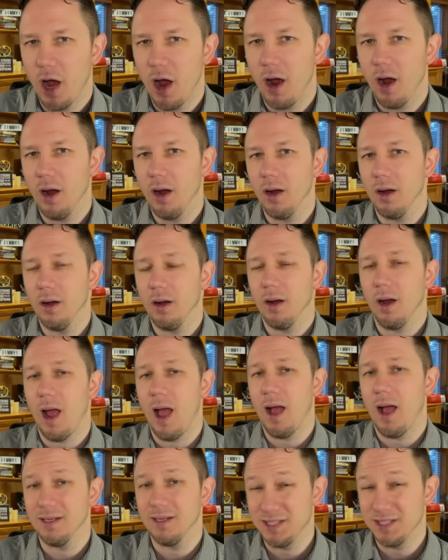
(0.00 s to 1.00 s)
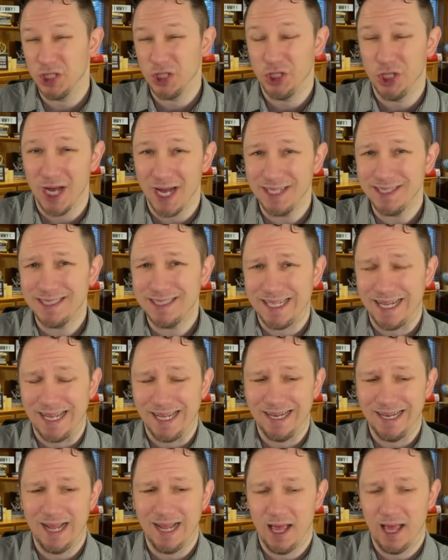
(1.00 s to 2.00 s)
are
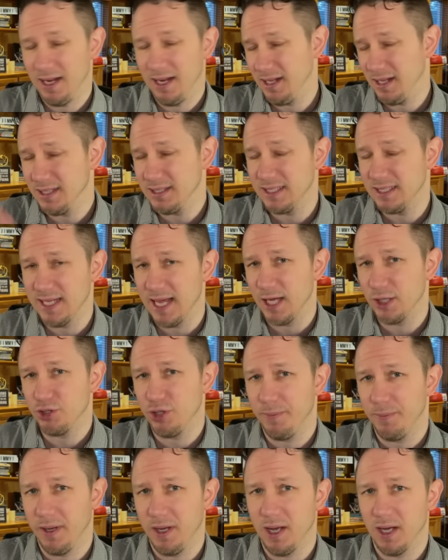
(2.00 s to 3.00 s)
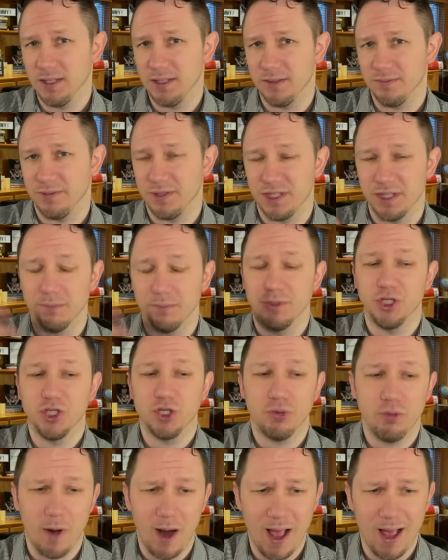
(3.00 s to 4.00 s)
suggesting, and this is actually because of some
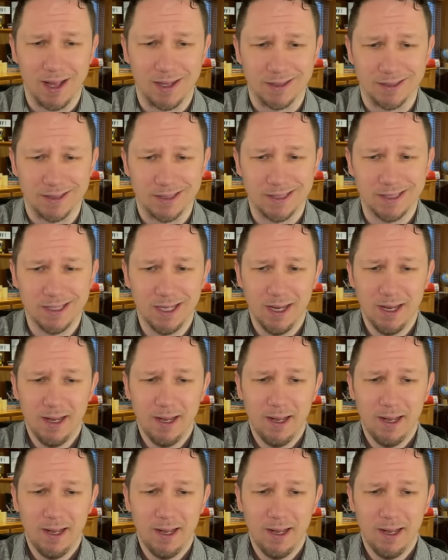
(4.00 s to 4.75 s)
trends,